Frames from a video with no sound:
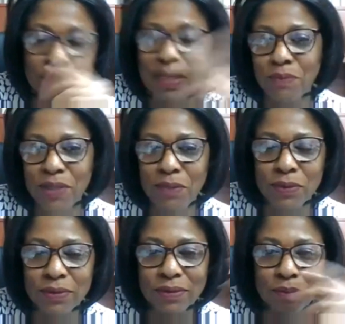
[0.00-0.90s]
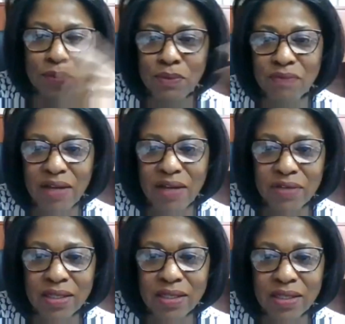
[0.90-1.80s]
We're Black people. People of
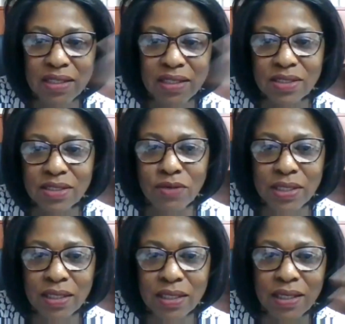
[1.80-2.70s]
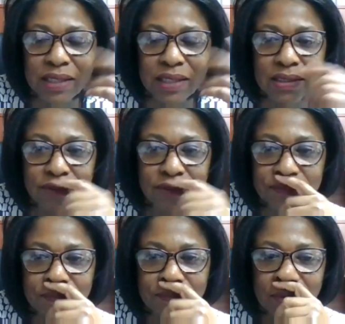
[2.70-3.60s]
African descent is already a collective.
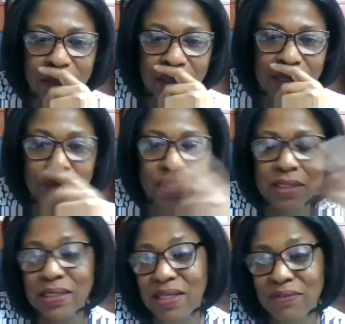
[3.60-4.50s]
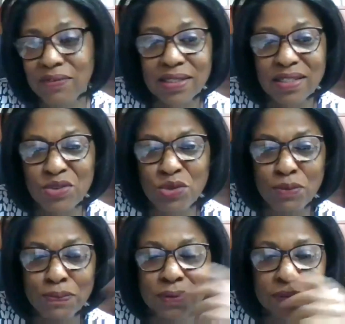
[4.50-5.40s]
They were enslaved as a
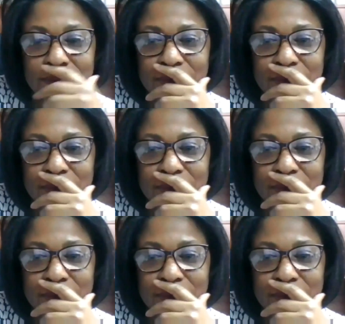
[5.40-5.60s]
group.